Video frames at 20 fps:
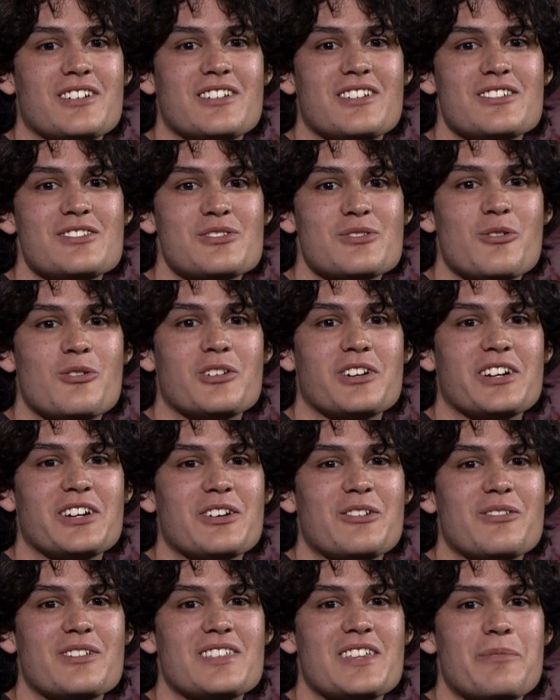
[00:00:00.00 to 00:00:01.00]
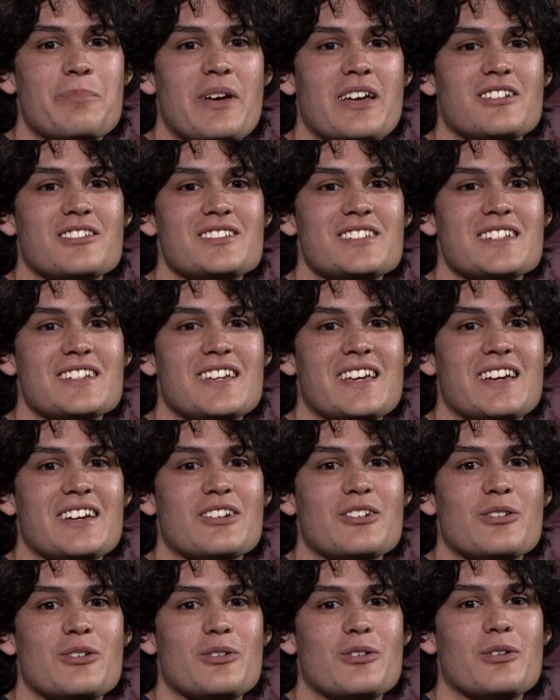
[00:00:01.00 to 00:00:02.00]
scoring with a penalty kick
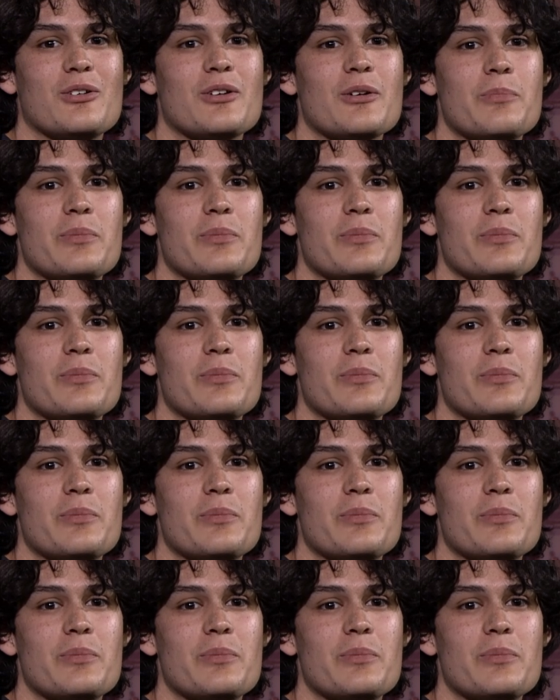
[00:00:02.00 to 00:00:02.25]
goal,